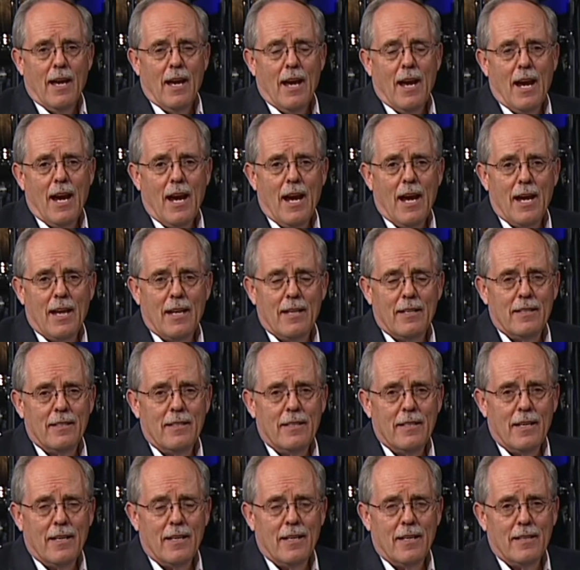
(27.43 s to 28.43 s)
and
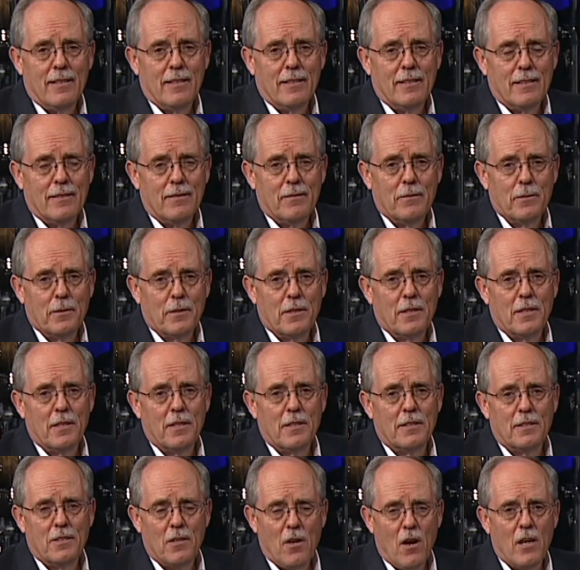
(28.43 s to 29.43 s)
uh, we're going
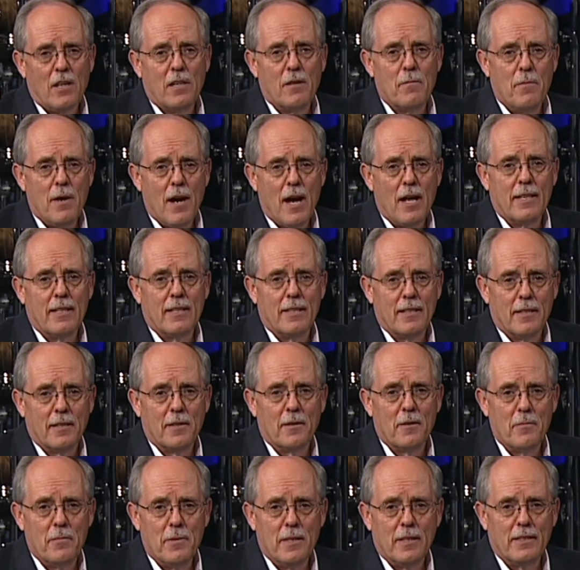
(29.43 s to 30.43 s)
to talk about it a
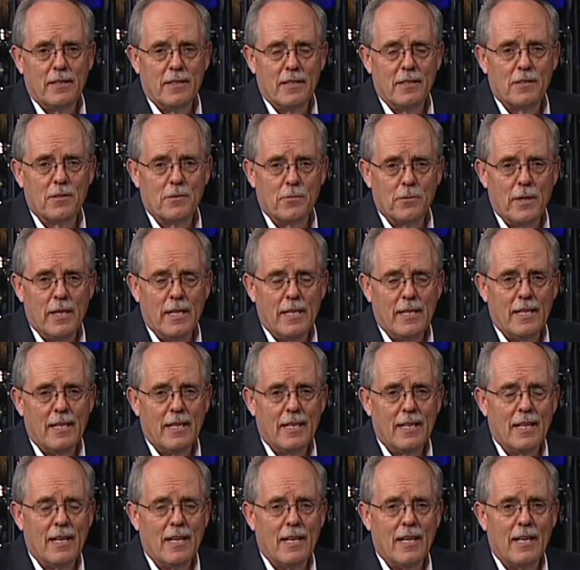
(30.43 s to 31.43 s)
little bit this
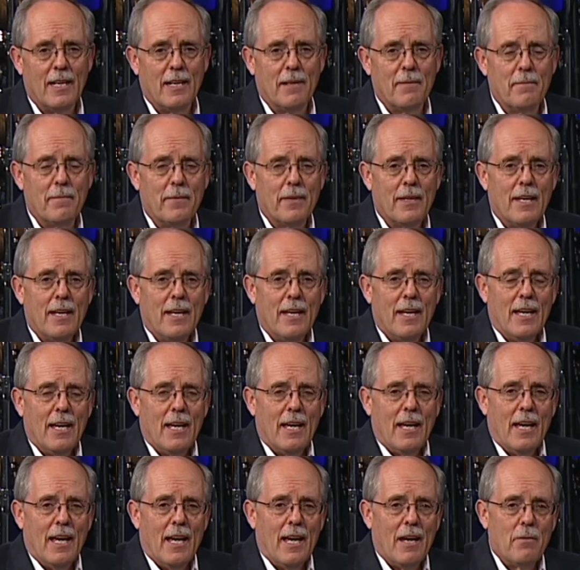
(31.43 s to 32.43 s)
week. Um,
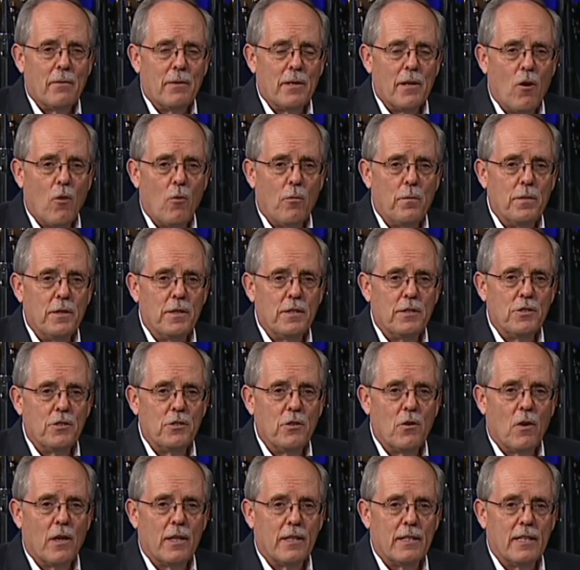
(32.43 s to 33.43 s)
and we hope you
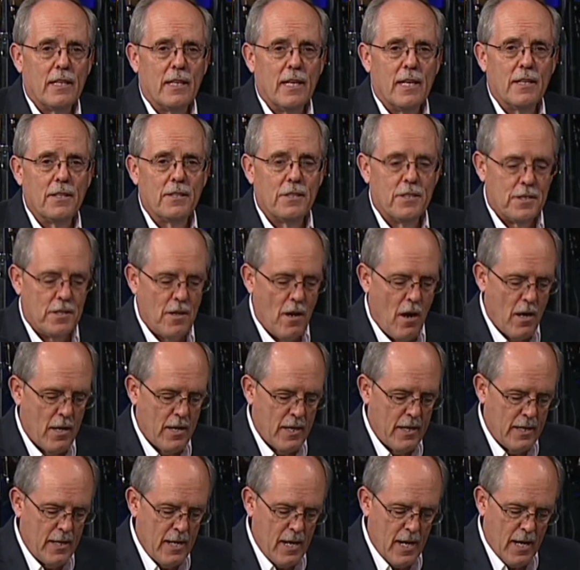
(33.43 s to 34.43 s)
enjoy it. To get us
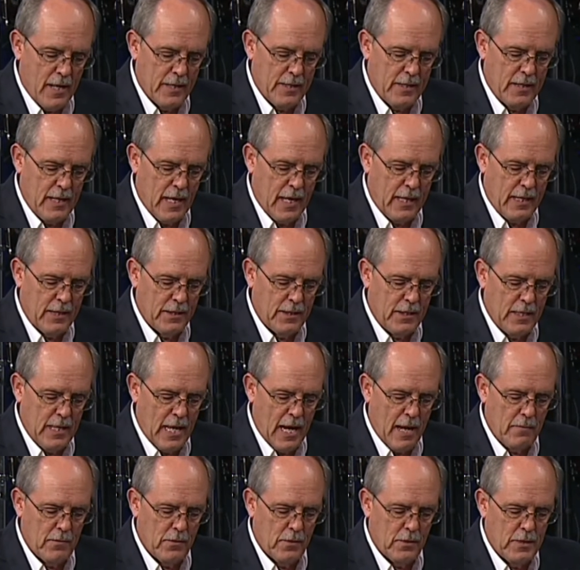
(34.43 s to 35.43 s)
started, uh, 2
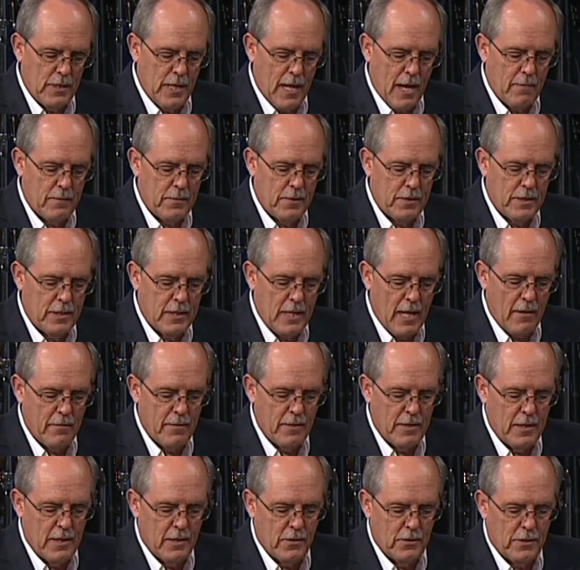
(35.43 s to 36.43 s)
Samuel chapter
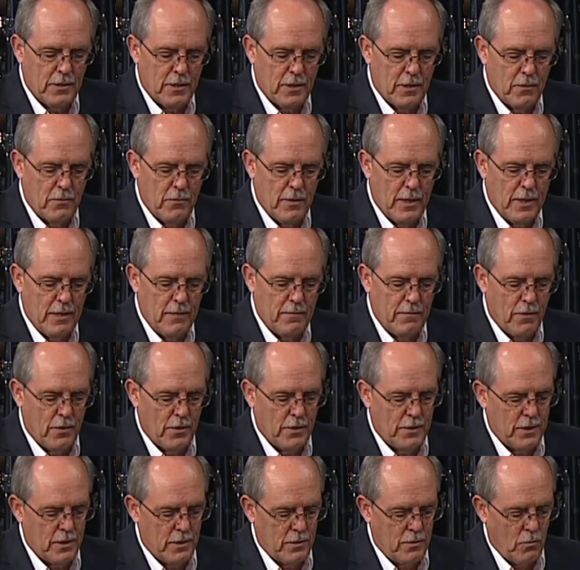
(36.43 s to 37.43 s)
7. Neil's going to read
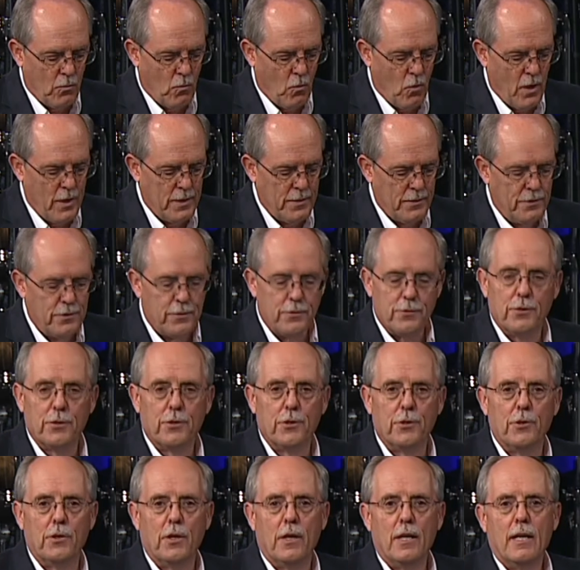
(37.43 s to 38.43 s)
verses 1
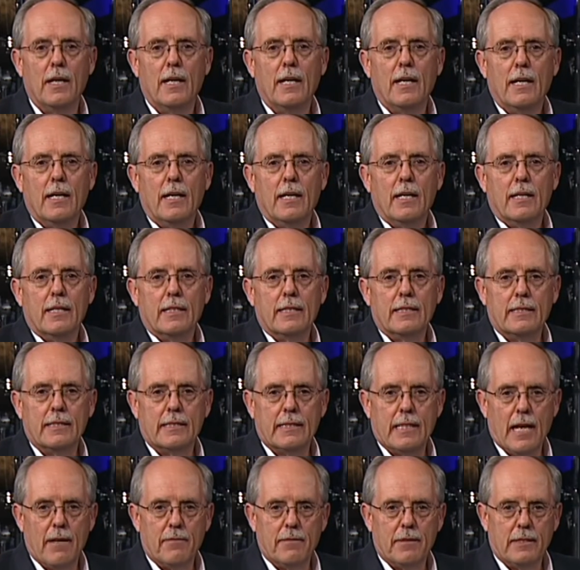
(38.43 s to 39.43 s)
through
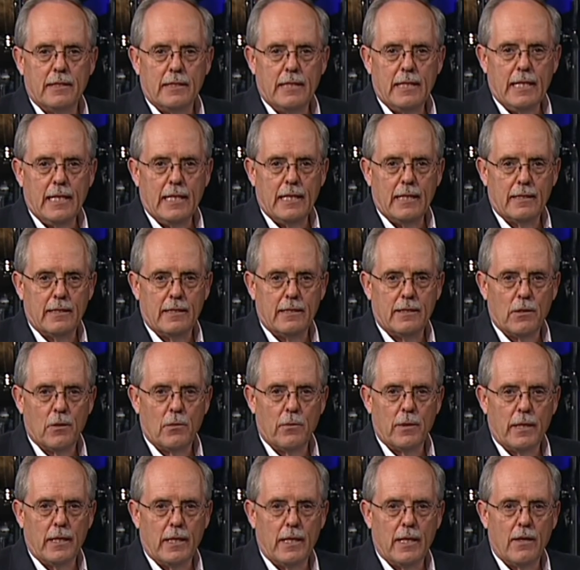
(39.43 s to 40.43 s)
17 so
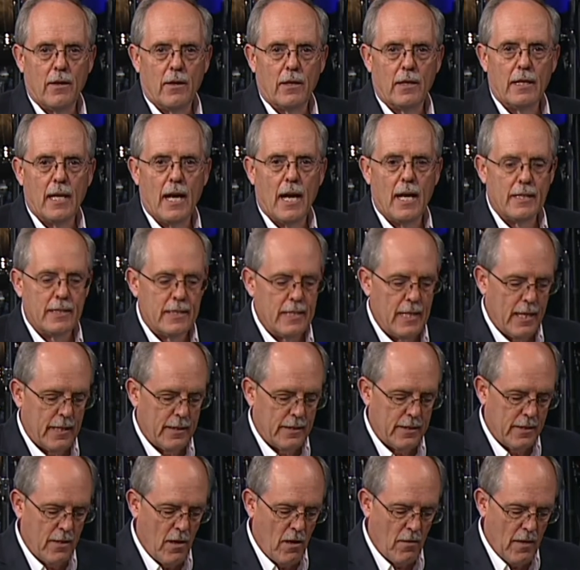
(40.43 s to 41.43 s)
we can get our
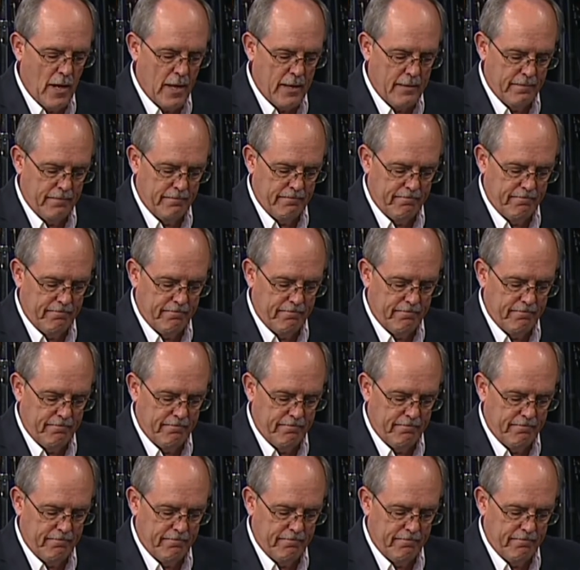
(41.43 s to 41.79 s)
context. All right.